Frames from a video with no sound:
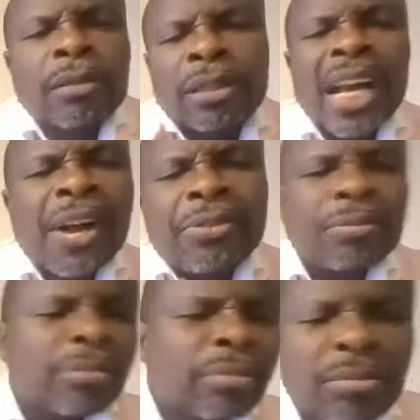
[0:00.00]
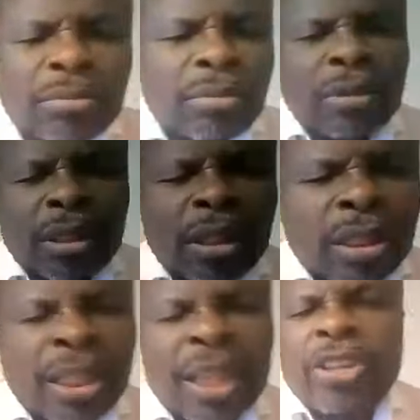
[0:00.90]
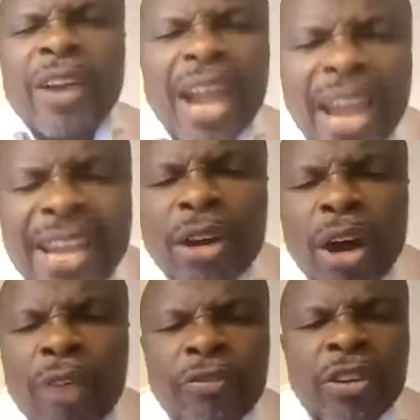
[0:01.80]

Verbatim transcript: Now, the rain of